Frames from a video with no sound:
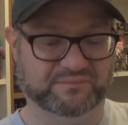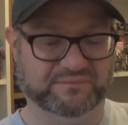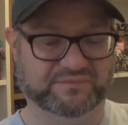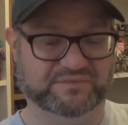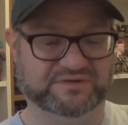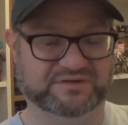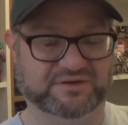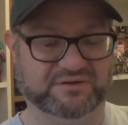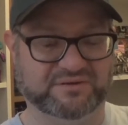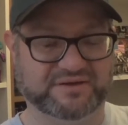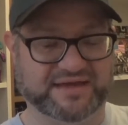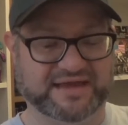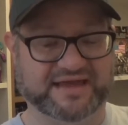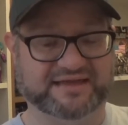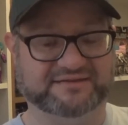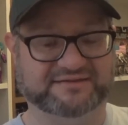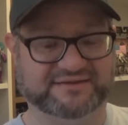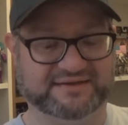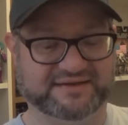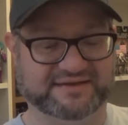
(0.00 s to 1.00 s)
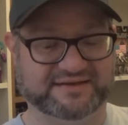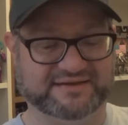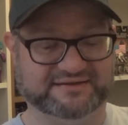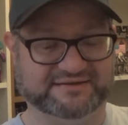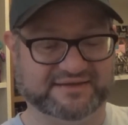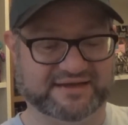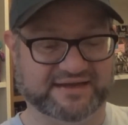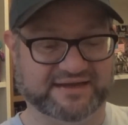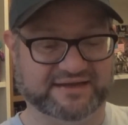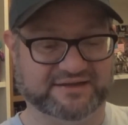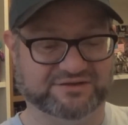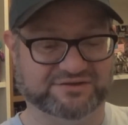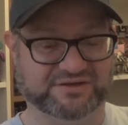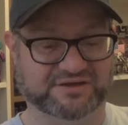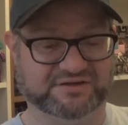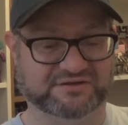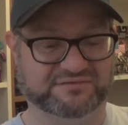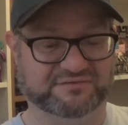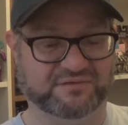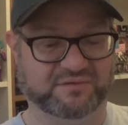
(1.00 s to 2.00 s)
So yes, it is a
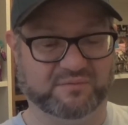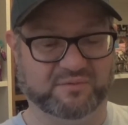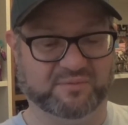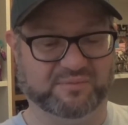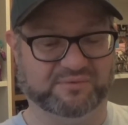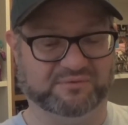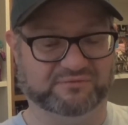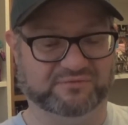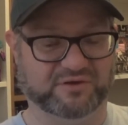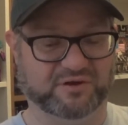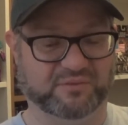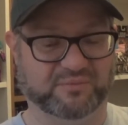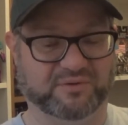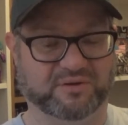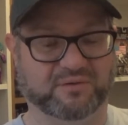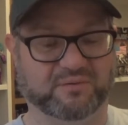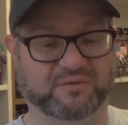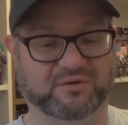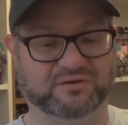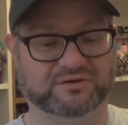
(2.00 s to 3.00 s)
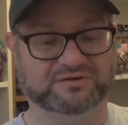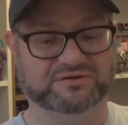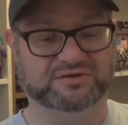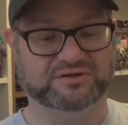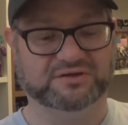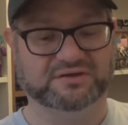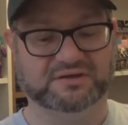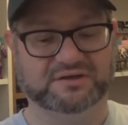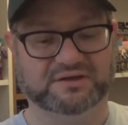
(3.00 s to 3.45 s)
transformable robot watch.